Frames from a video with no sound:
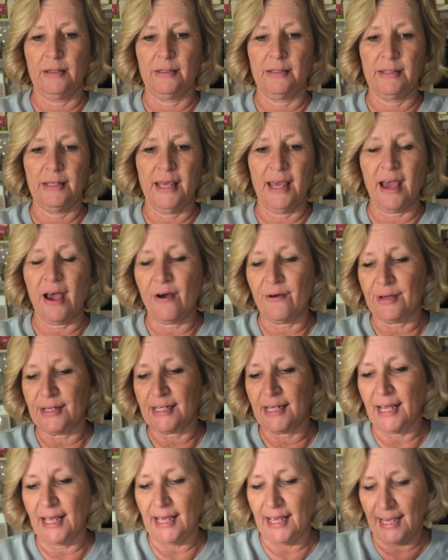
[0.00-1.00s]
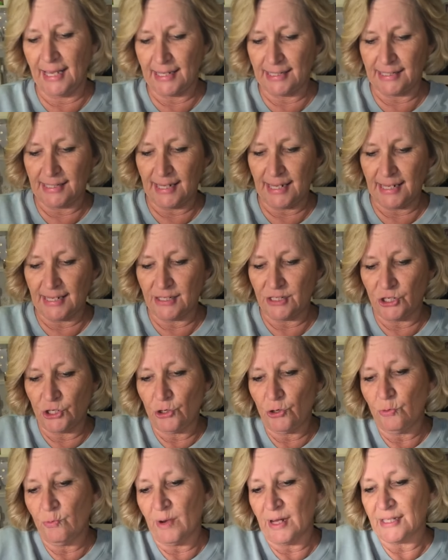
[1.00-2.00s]
see how it gets
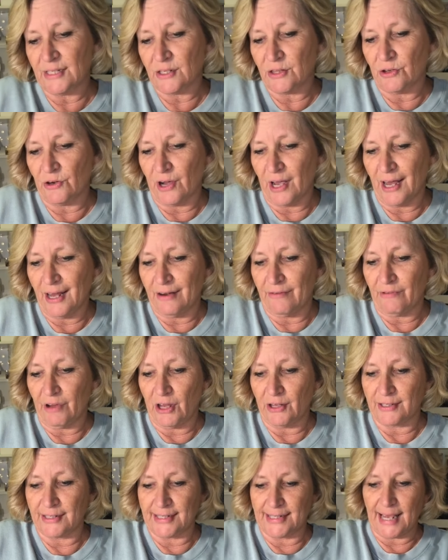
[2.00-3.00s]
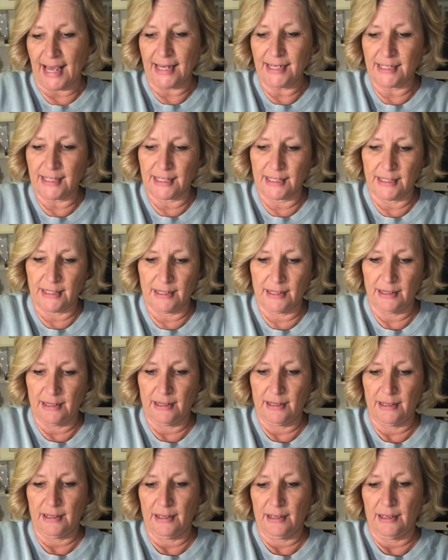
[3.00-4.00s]
easier once they're kind of all set.
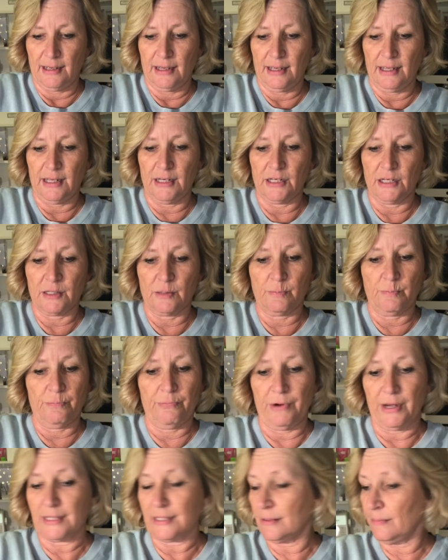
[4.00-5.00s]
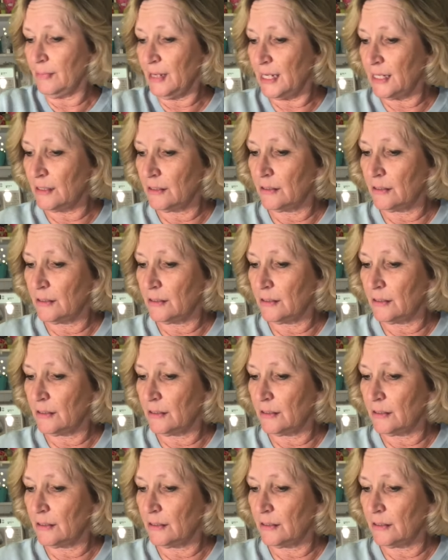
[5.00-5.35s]
You just press them in.